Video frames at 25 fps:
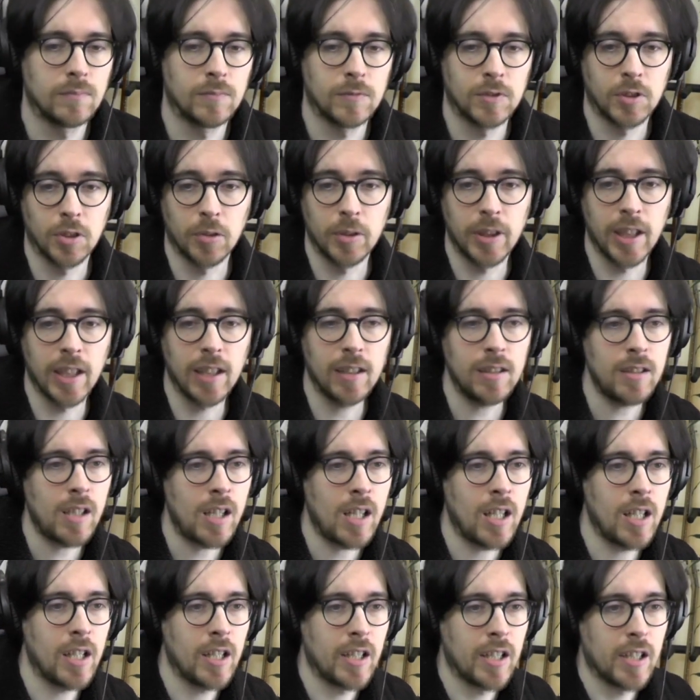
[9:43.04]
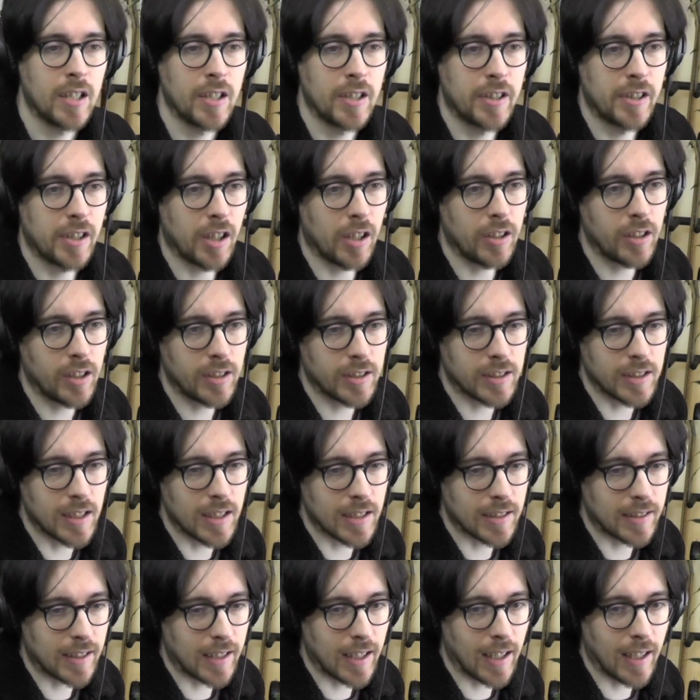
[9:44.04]
So yeah, a shout out to
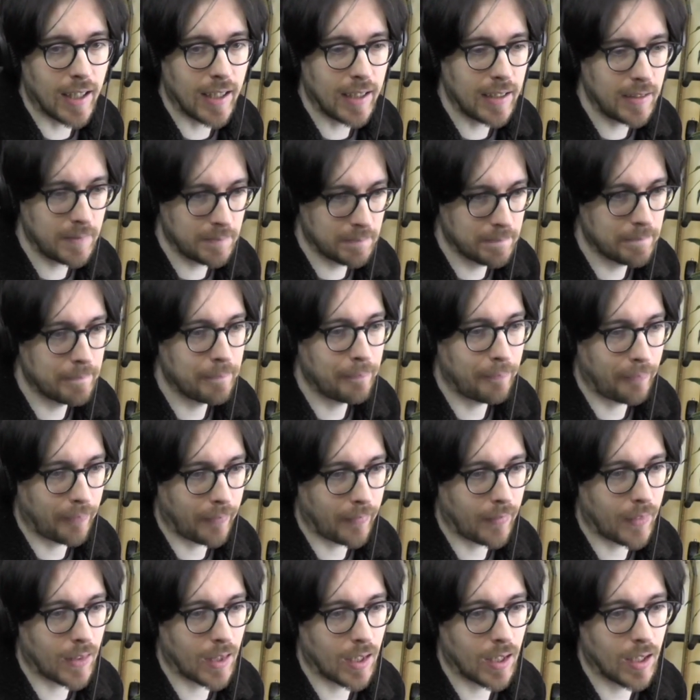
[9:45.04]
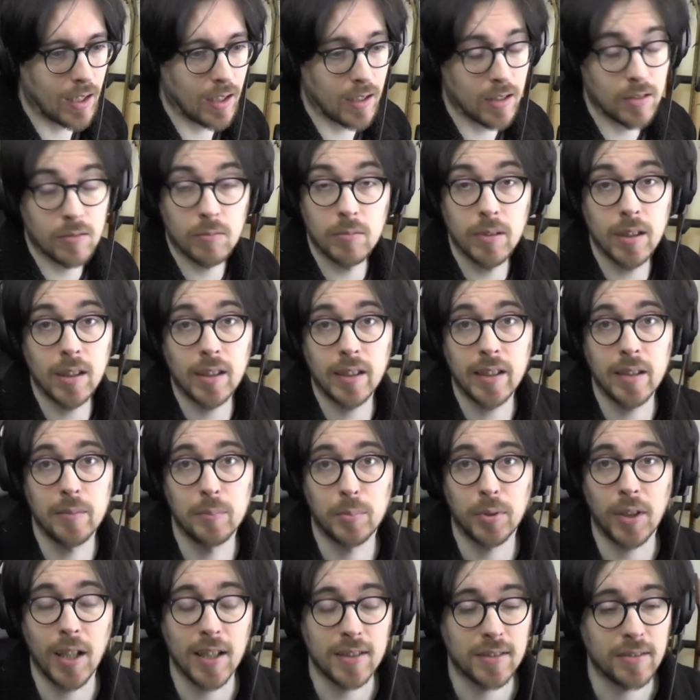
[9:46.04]
this guy. It's really
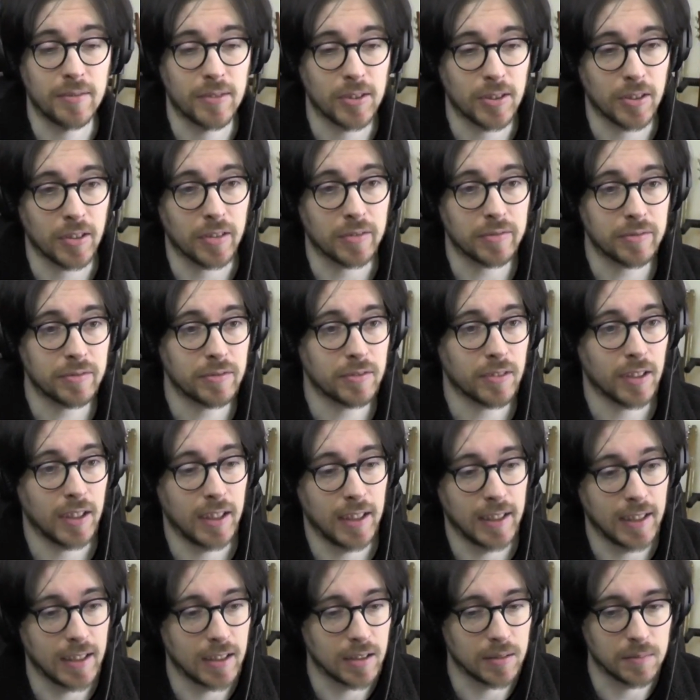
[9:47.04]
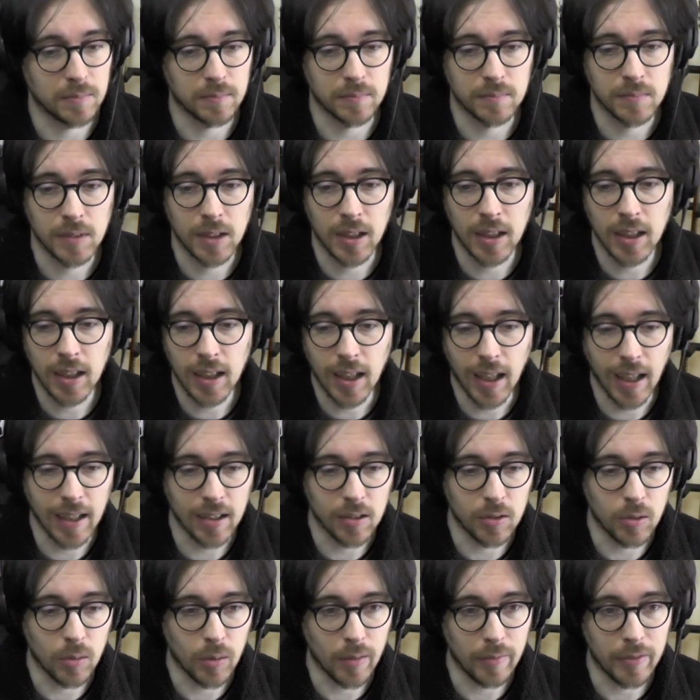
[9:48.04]
impressive stuff. I
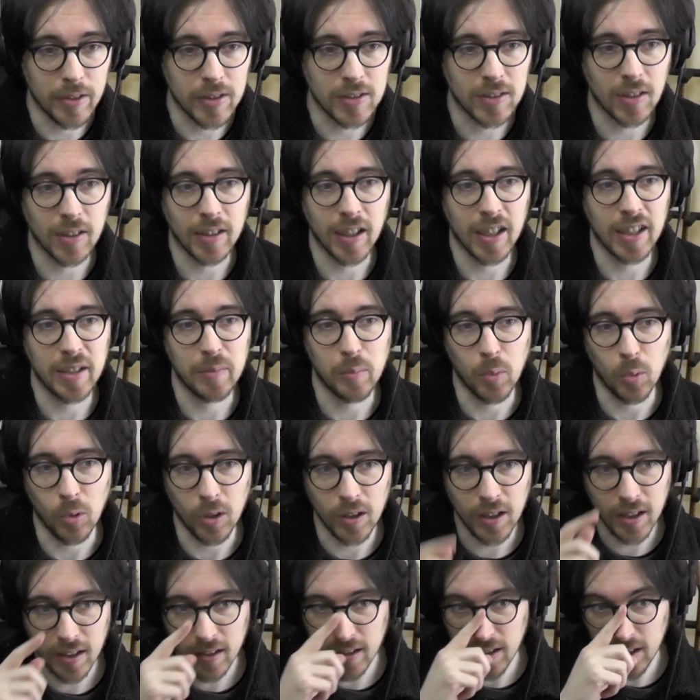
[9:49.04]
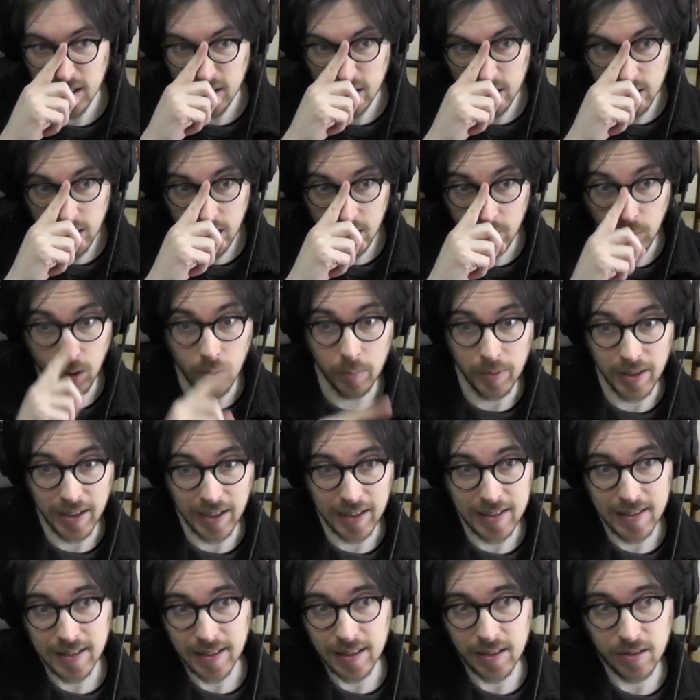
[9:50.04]
don't know if he's done any more like this or not. Well, I mean, I
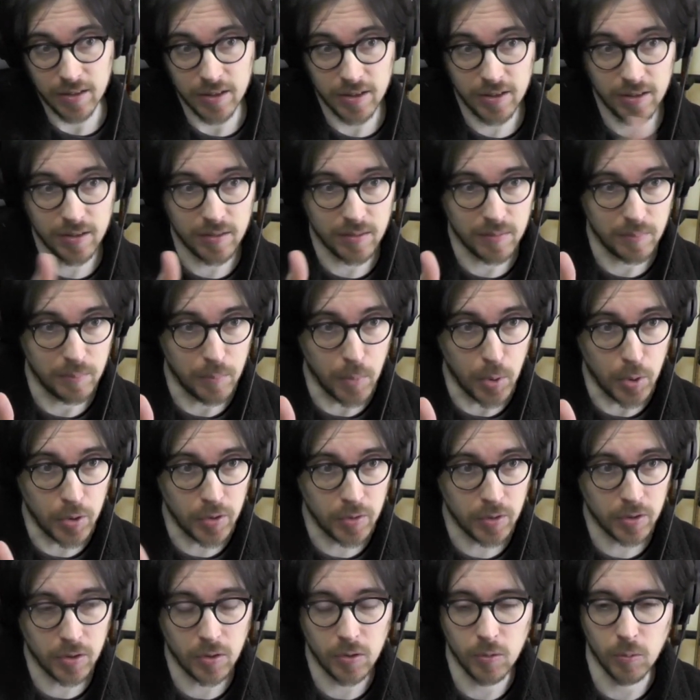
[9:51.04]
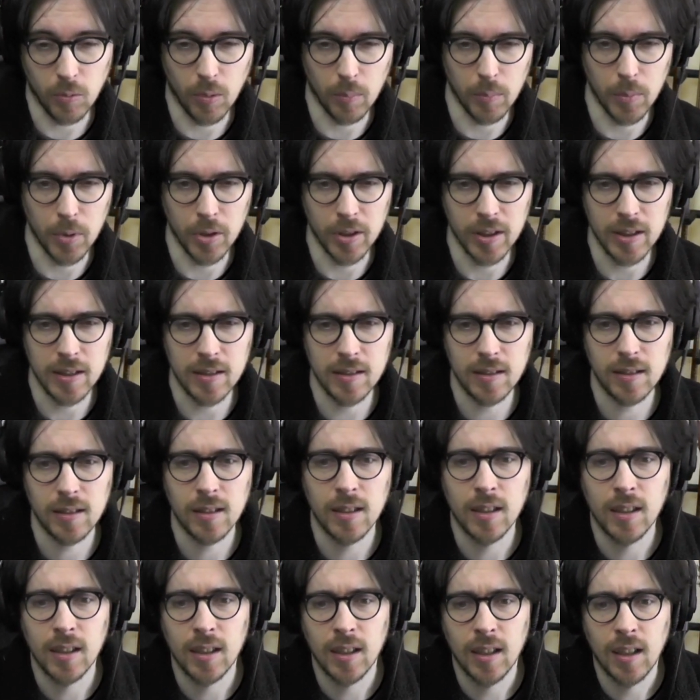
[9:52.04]
can see there's Moon. Don't know what Moon is.
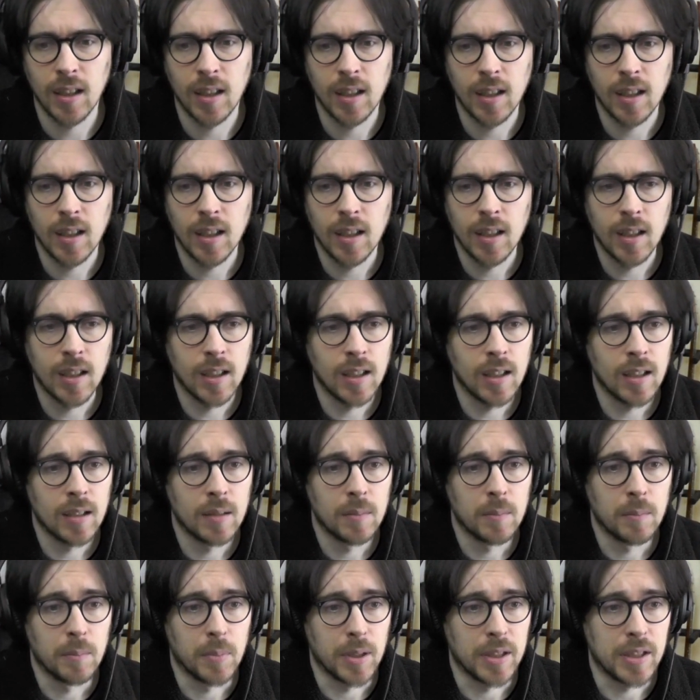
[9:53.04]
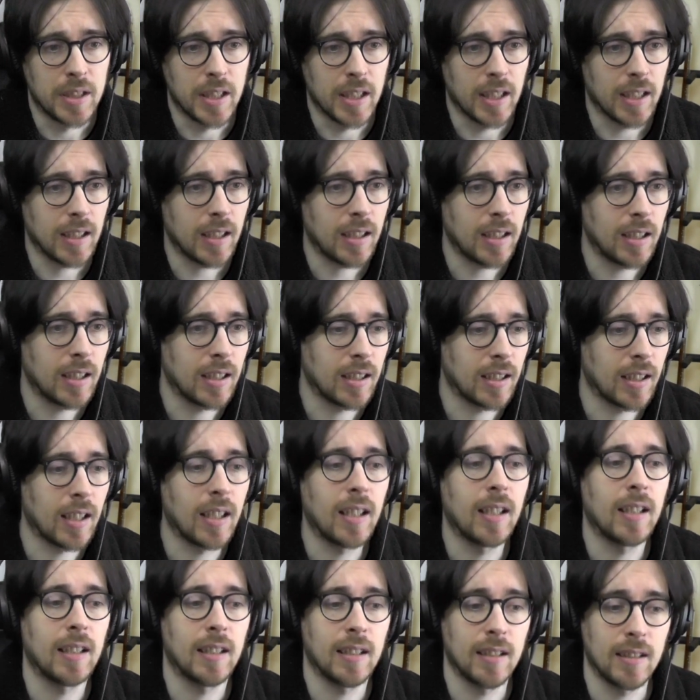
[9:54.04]
But yeah,
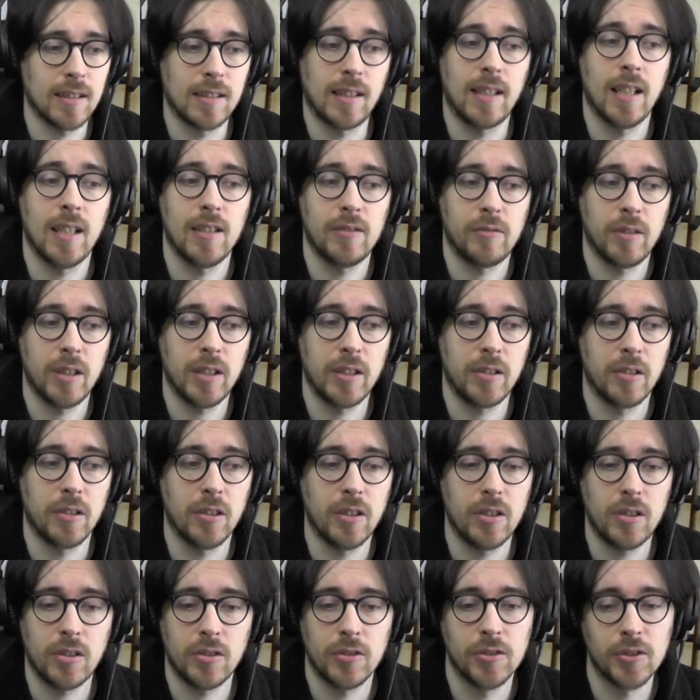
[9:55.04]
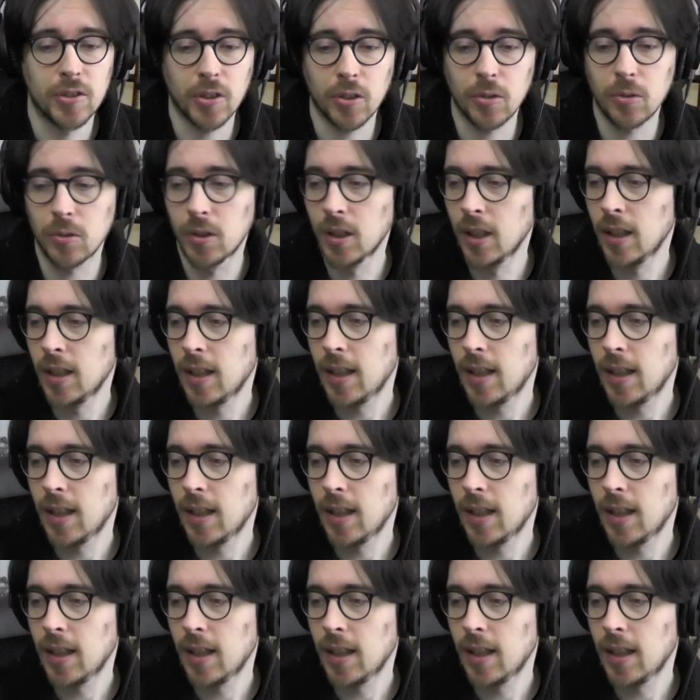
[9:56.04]
this guy's really good. So,